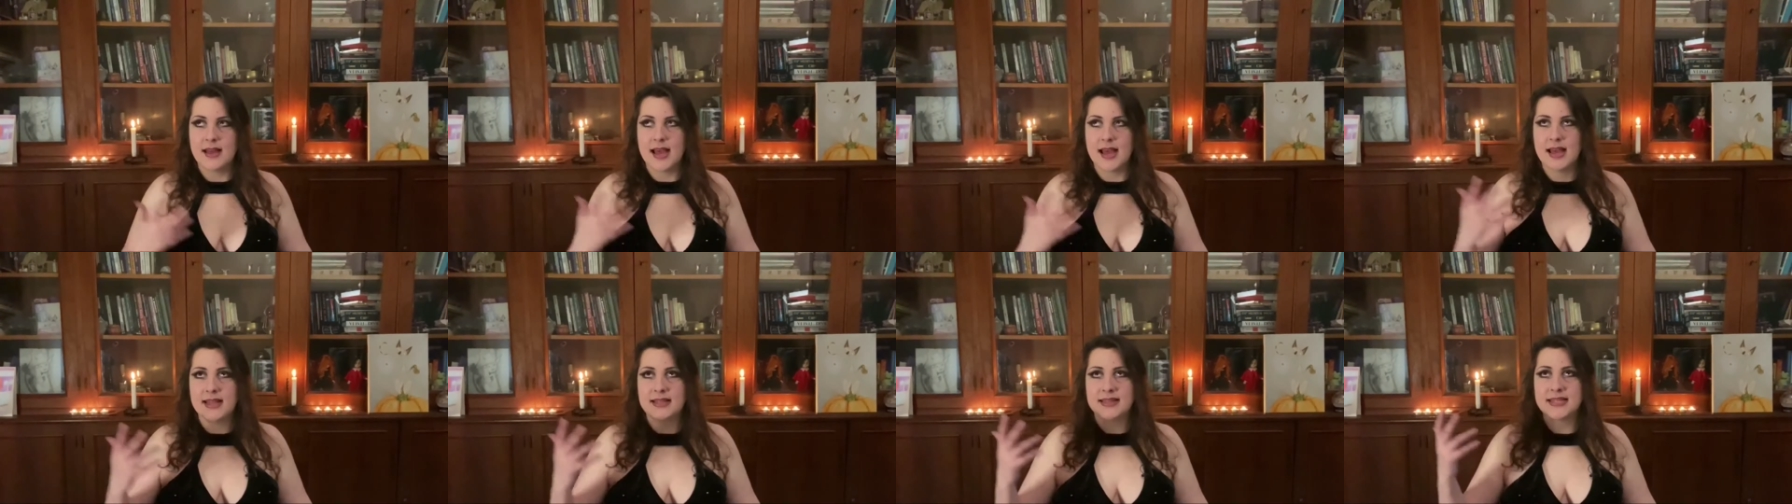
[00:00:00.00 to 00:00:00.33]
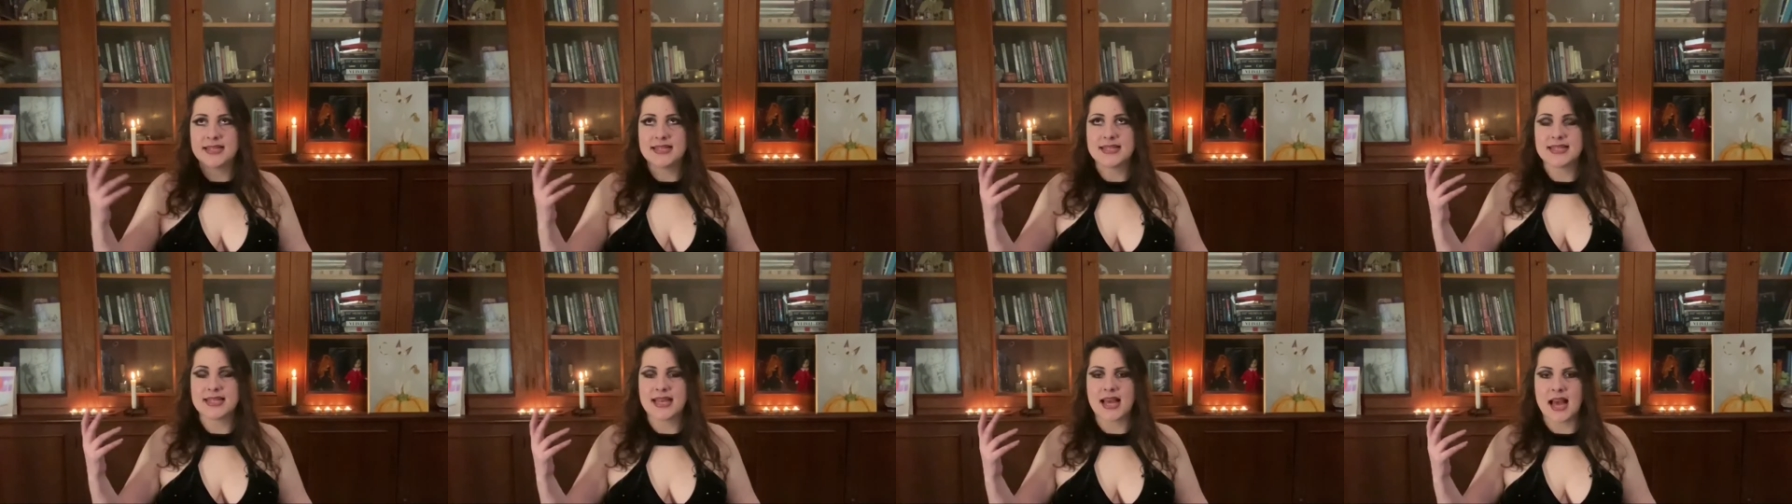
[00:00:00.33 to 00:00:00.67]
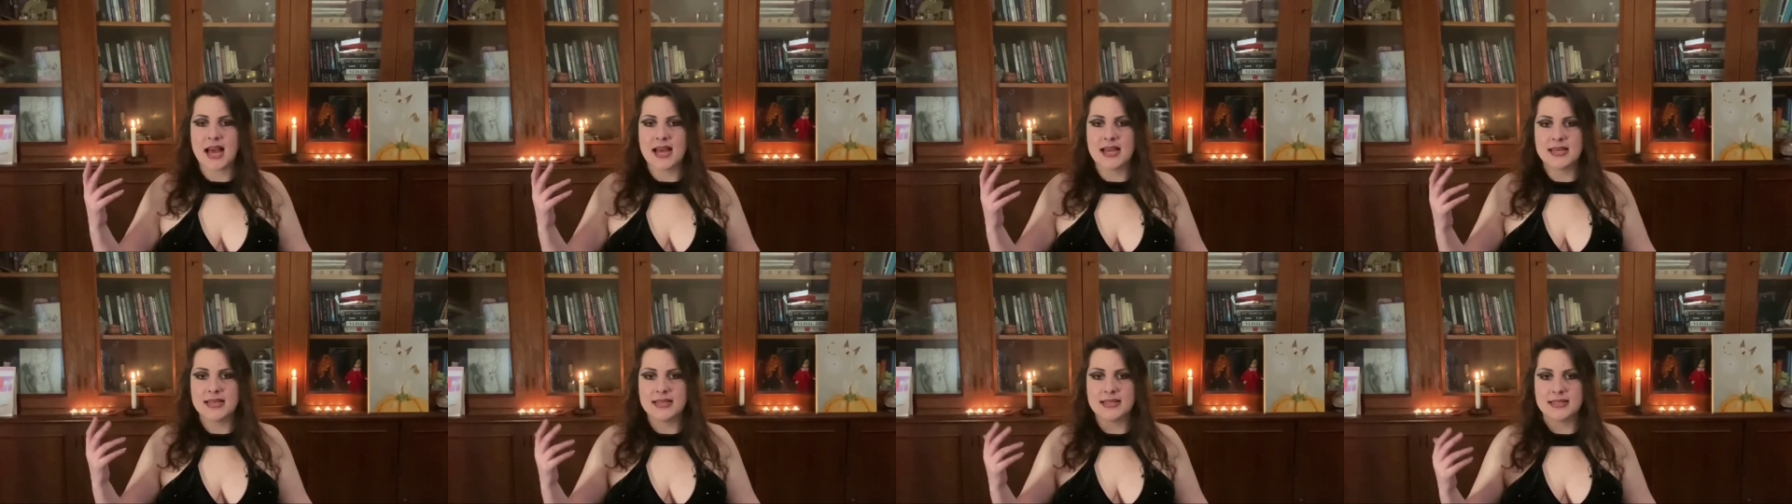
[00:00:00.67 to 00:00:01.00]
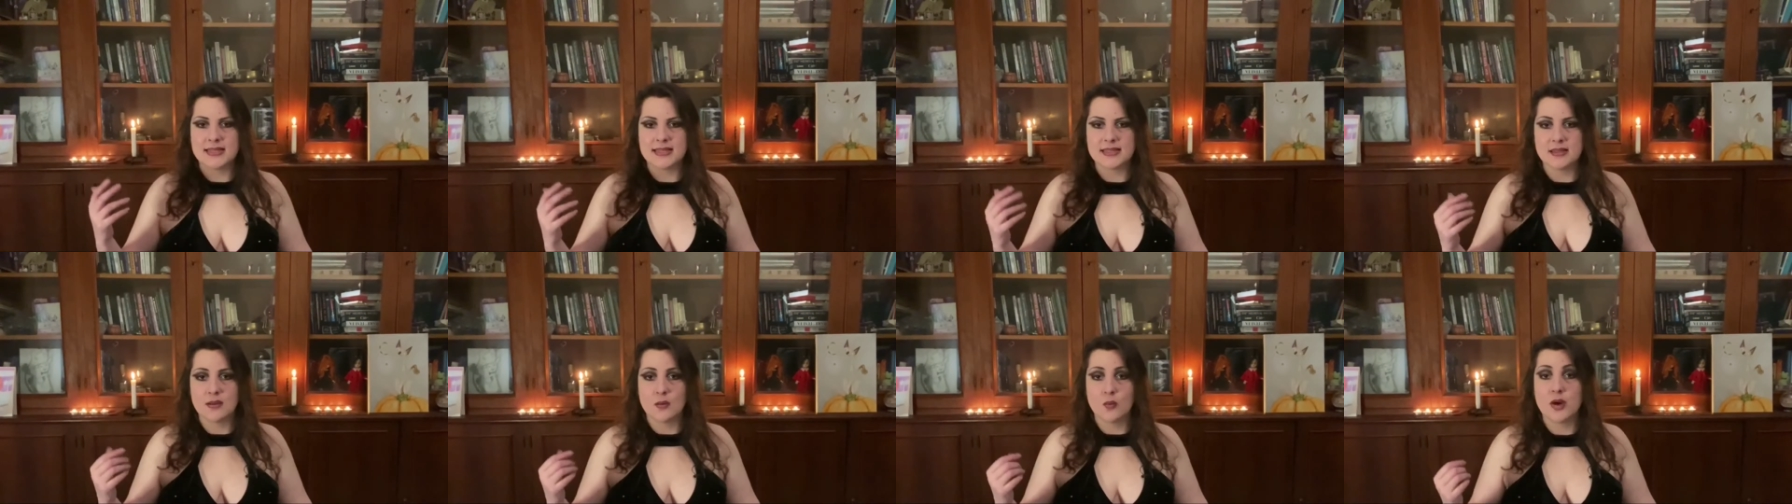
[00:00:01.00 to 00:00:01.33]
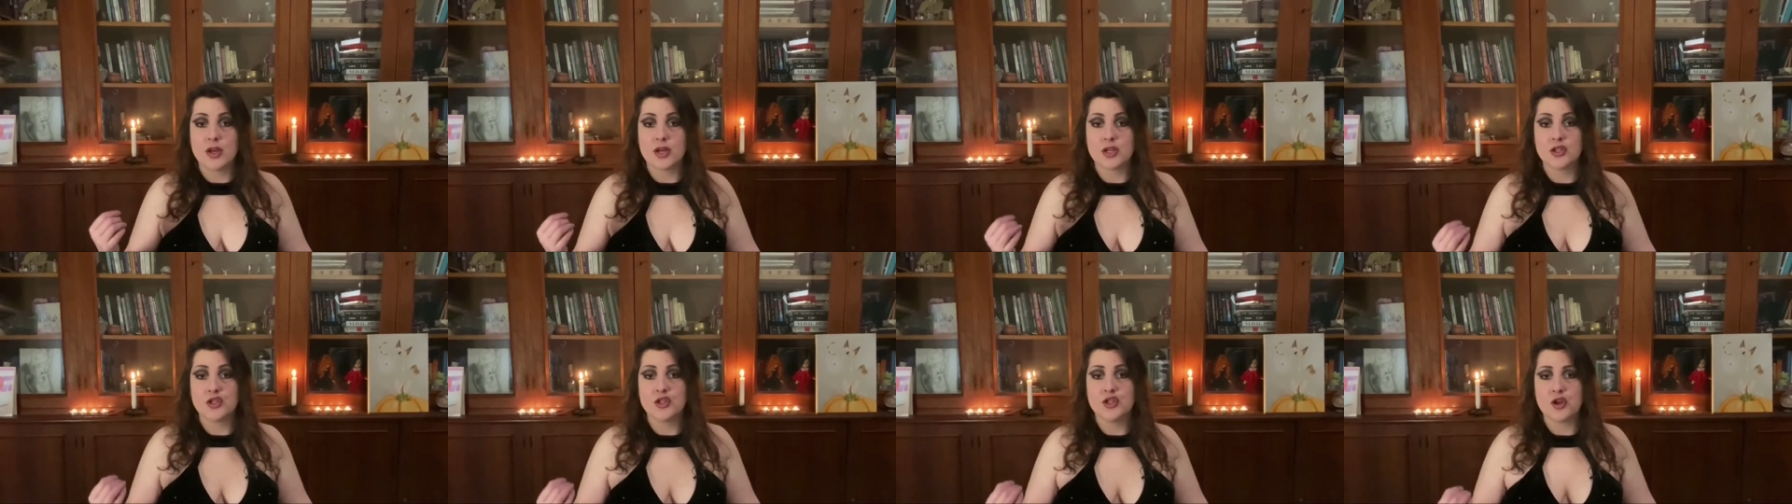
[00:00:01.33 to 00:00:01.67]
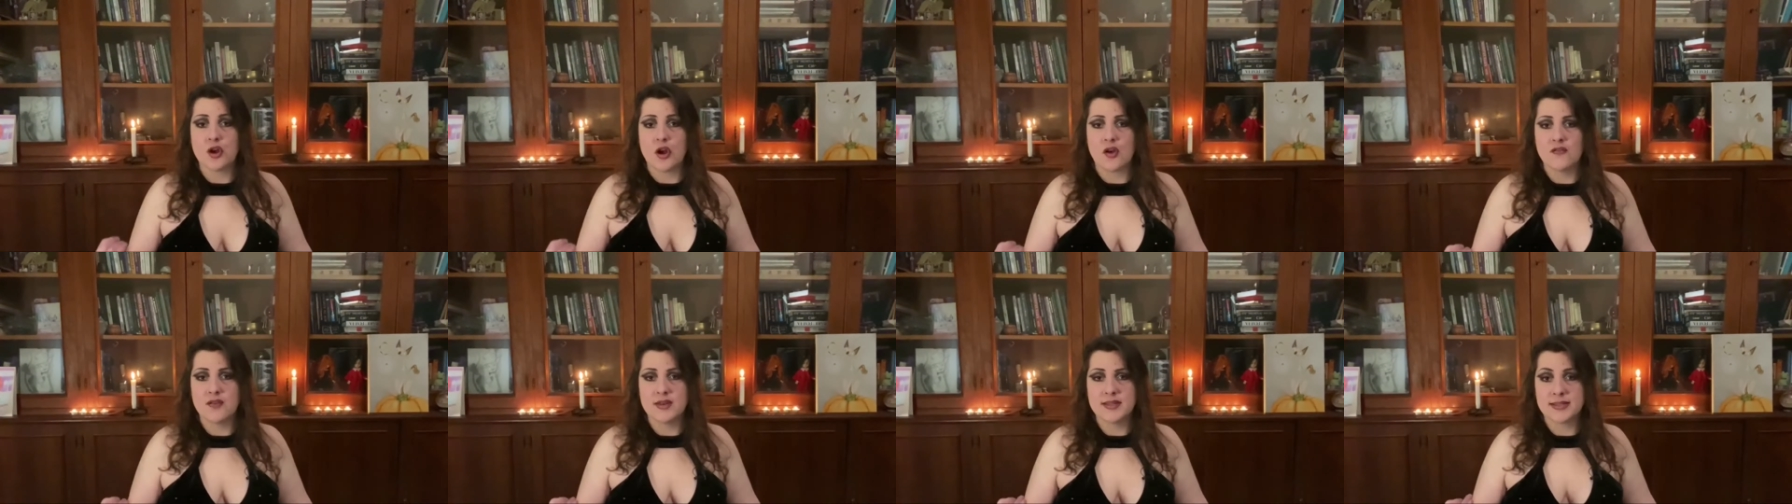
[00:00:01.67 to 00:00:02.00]
and the skies were
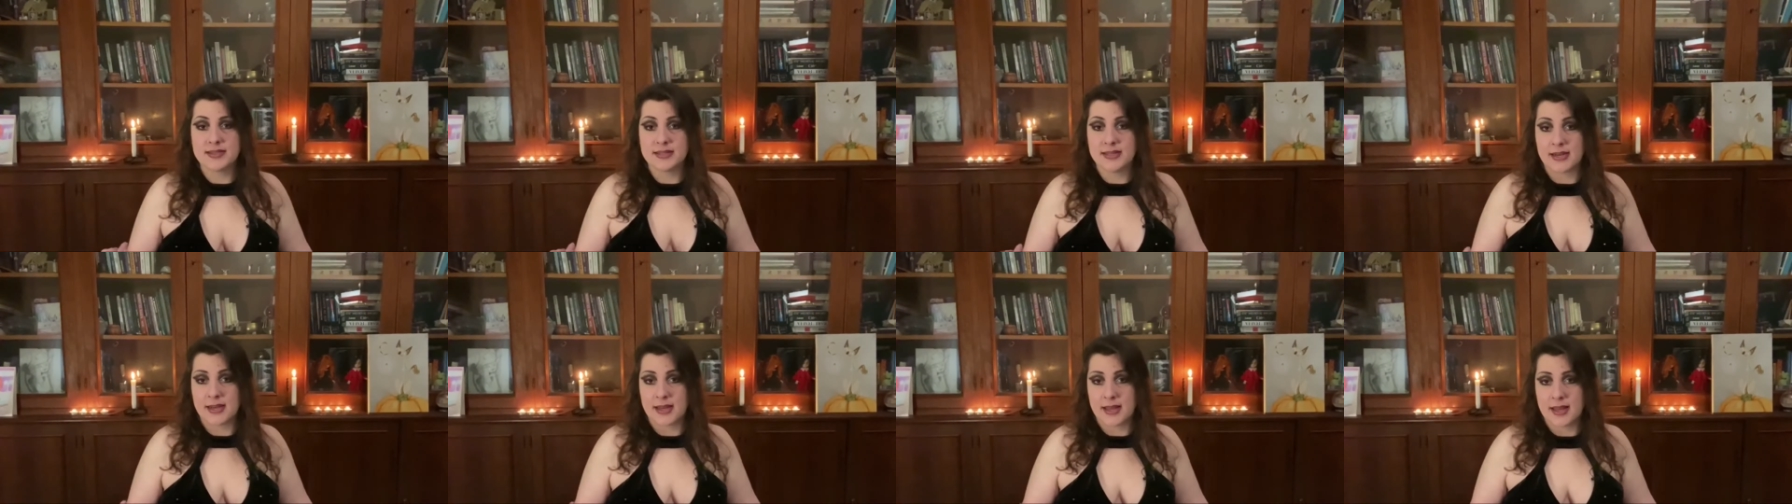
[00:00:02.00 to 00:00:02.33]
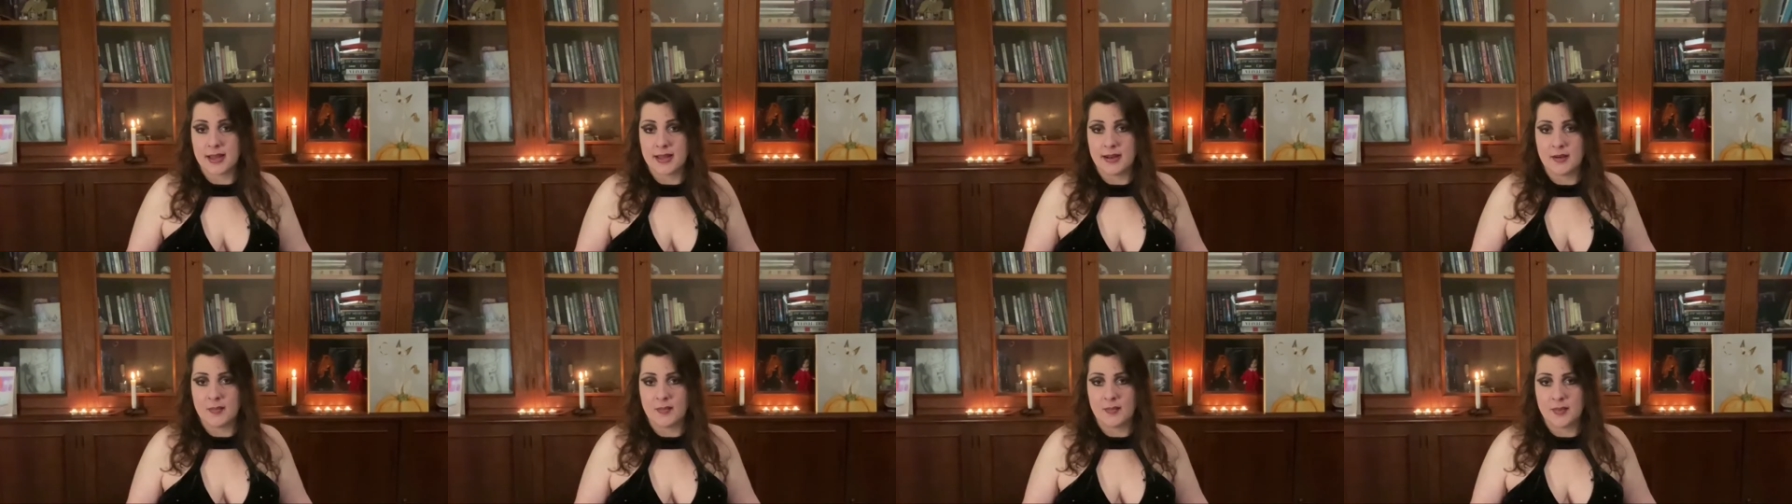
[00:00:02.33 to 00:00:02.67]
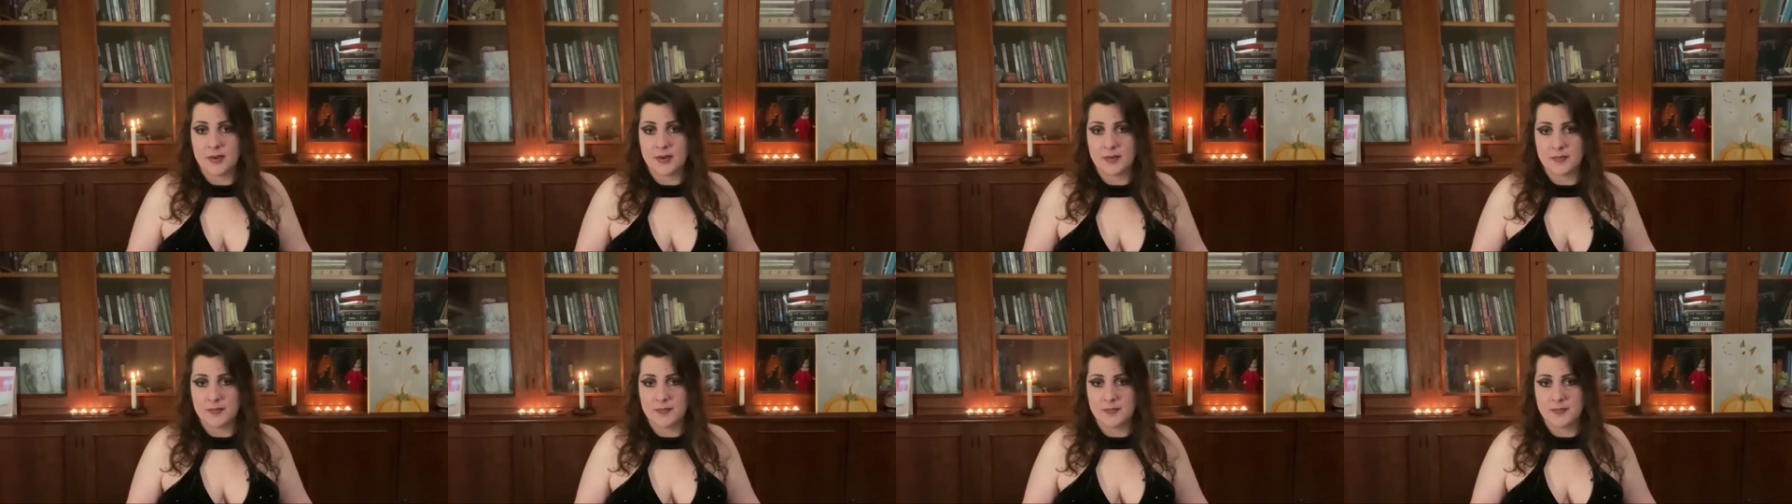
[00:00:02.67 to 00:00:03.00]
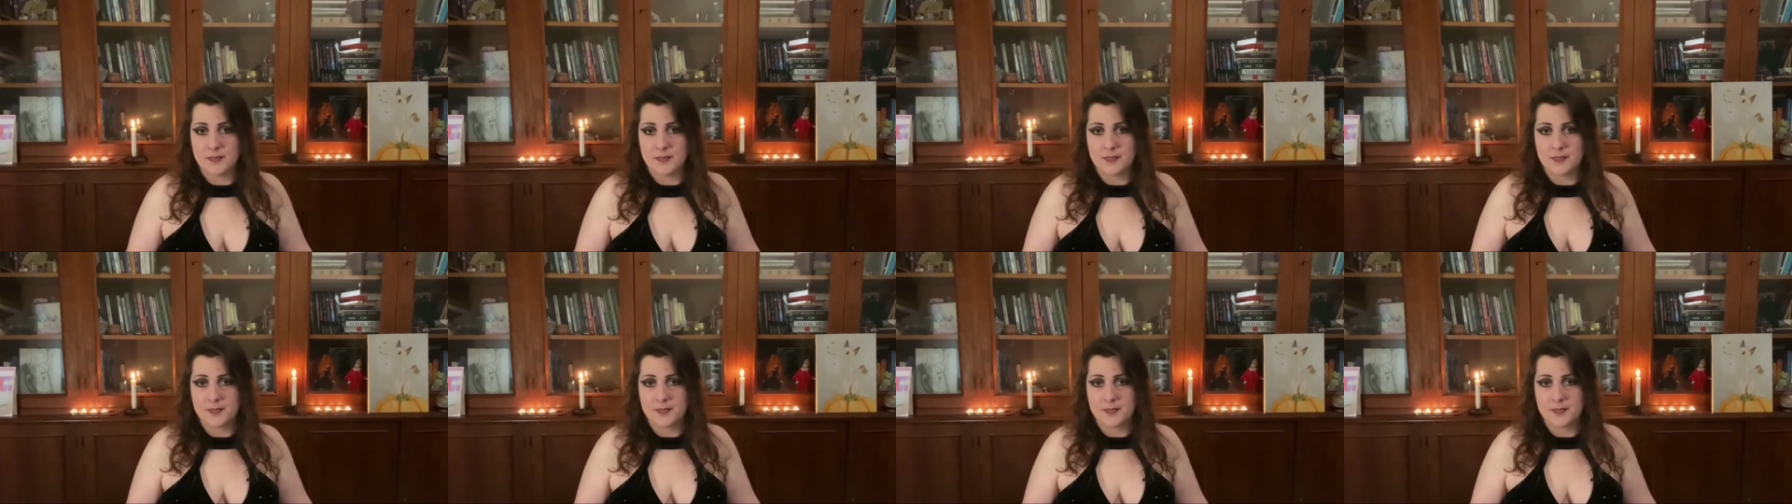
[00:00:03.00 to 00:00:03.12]
Jove's realm.